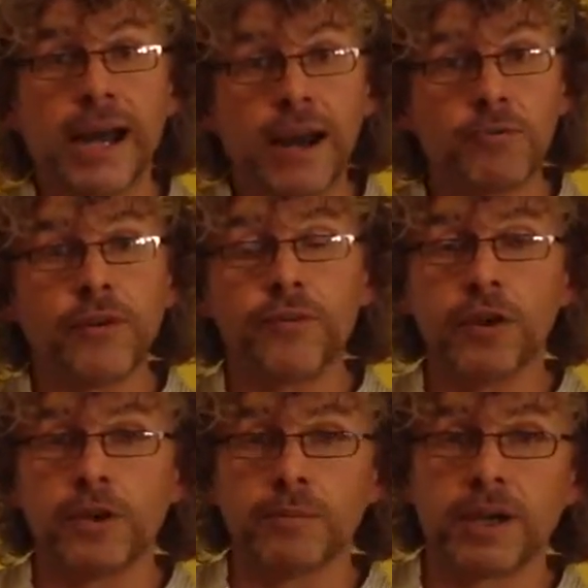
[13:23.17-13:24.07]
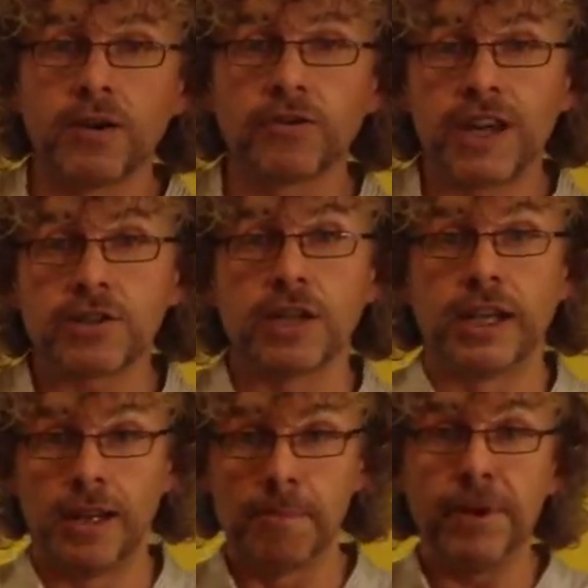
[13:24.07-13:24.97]
to make people come back and
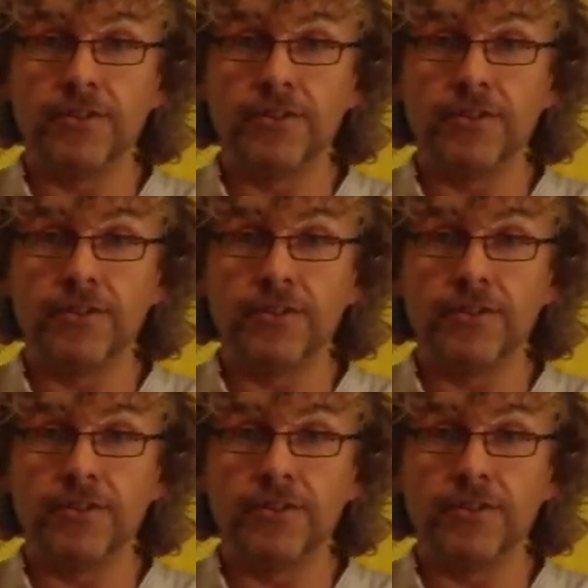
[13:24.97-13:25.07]
refer you.